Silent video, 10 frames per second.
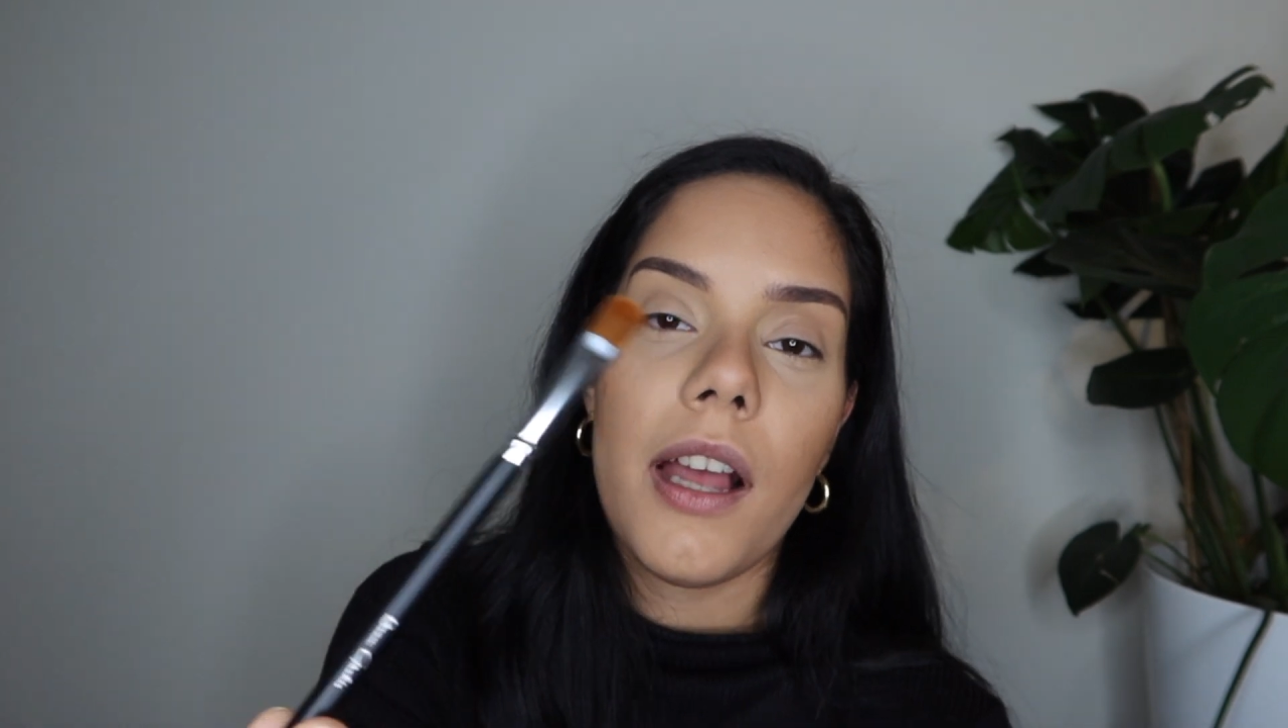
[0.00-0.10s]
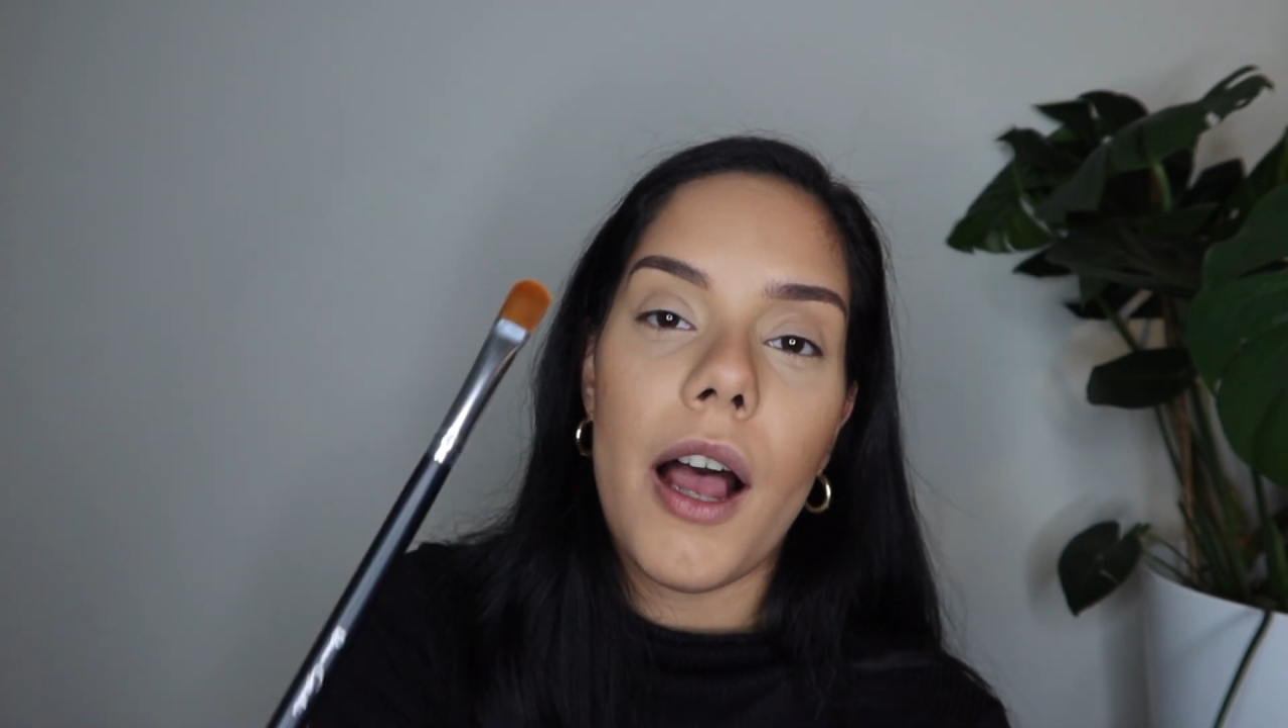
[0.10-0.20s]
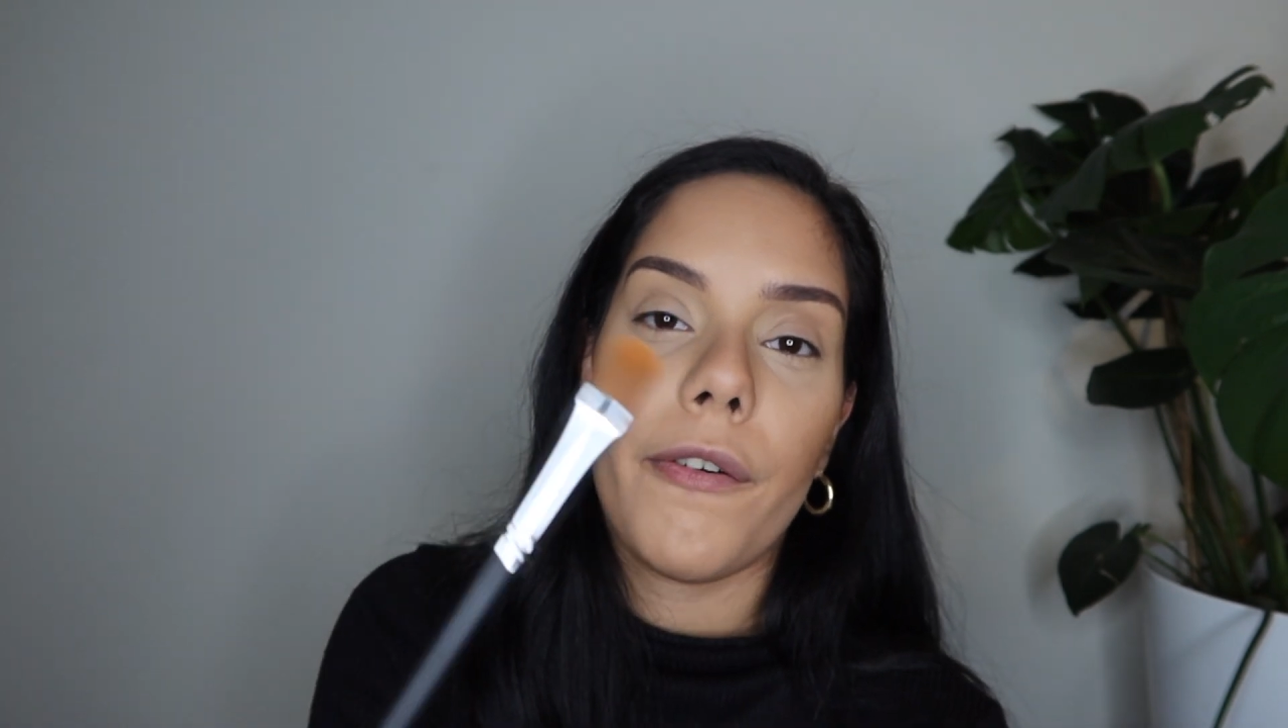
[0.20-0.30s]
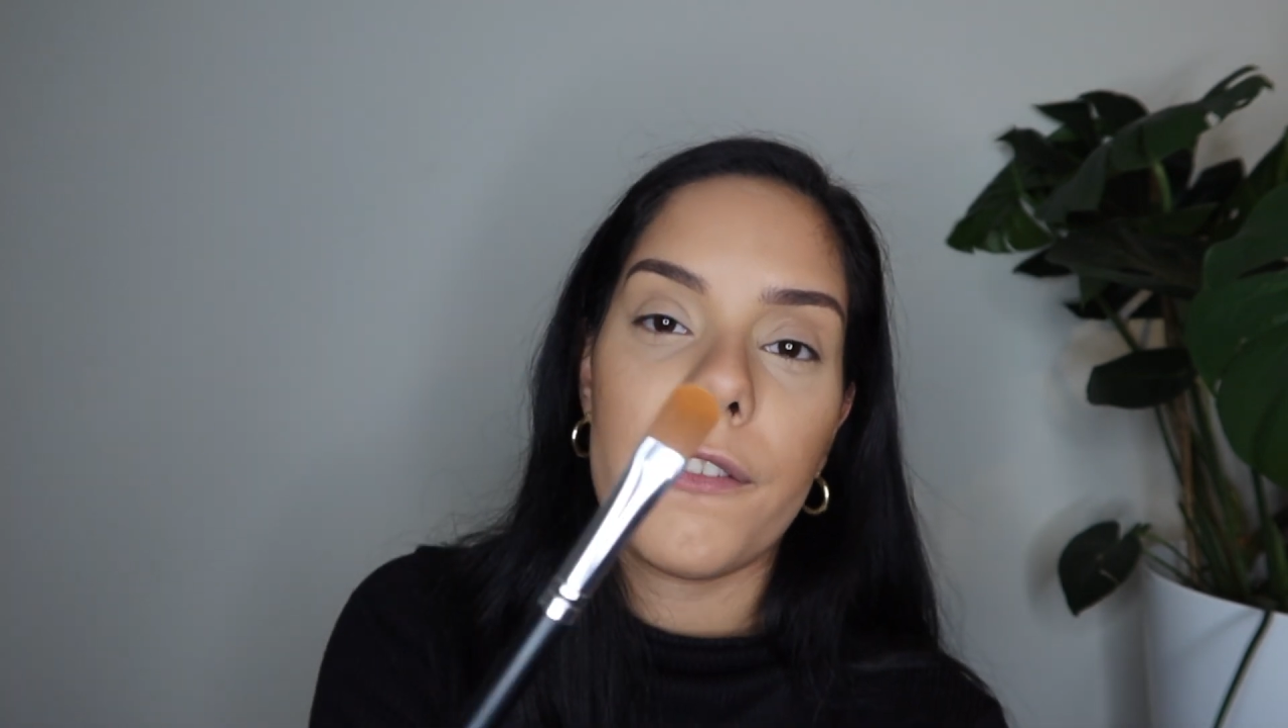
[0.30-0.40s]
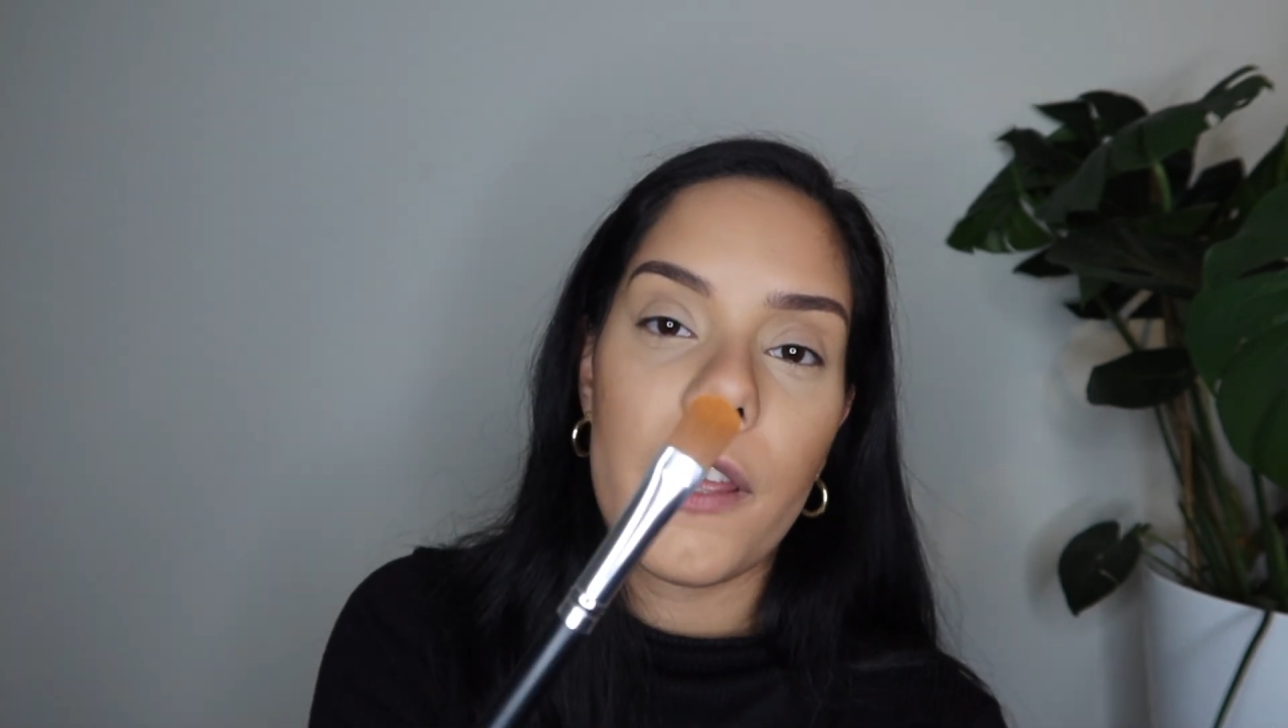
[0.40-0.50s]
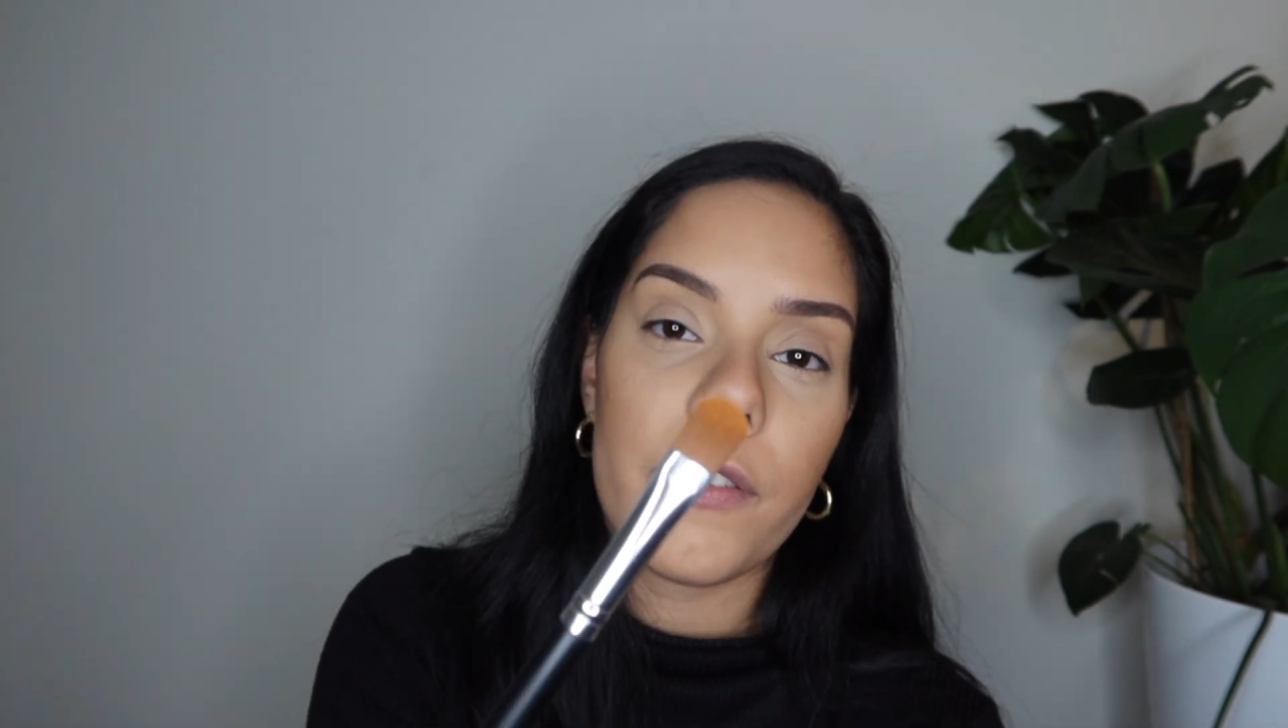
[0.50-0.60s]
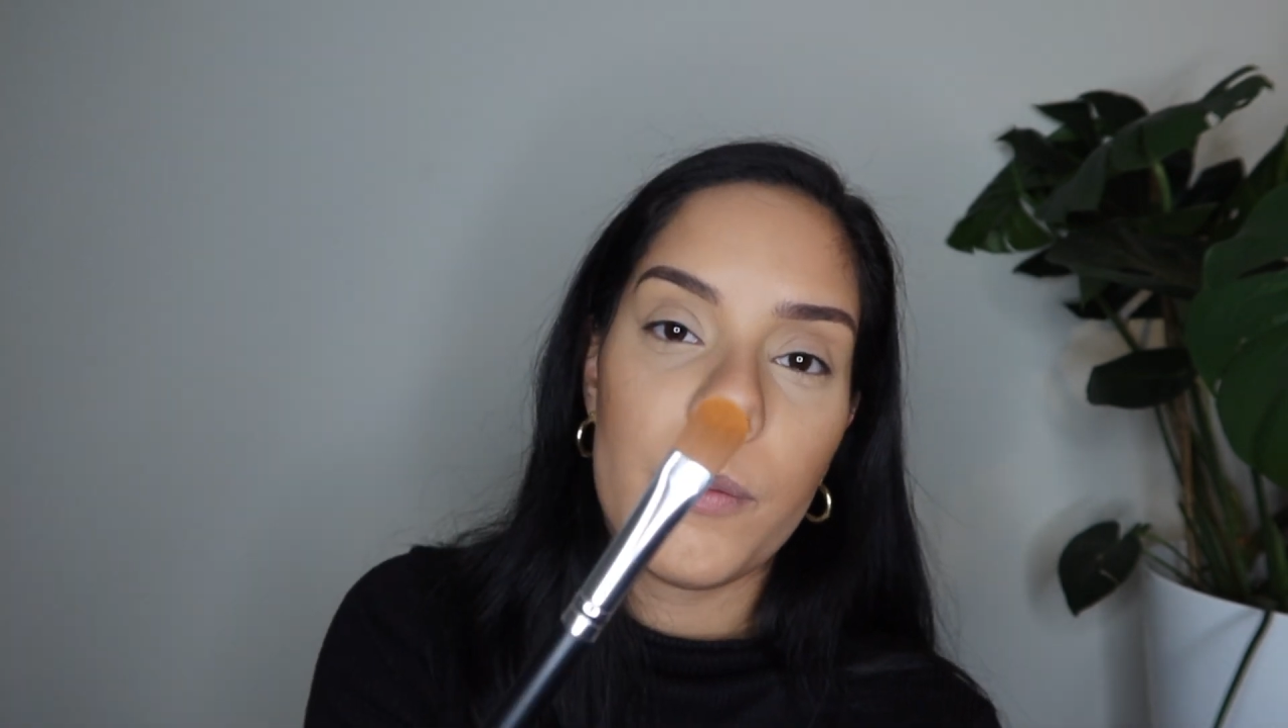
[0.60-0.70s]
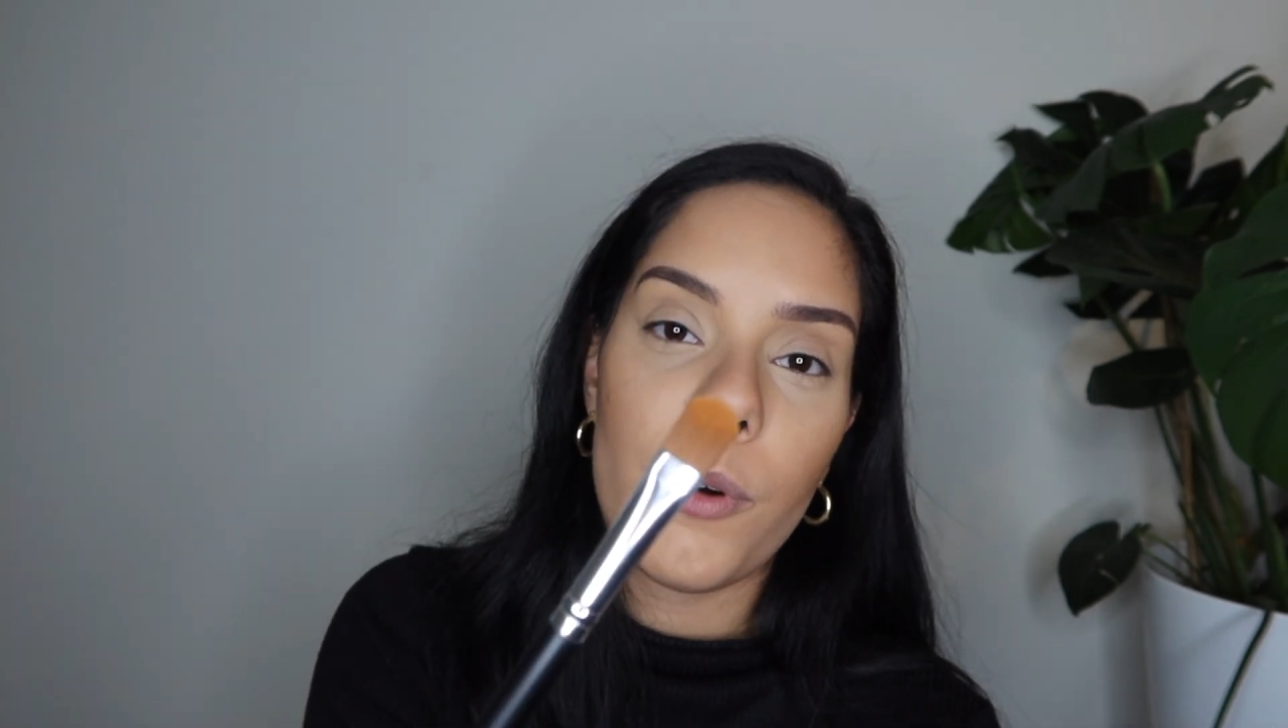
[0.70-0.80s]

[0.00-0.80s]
a fluffy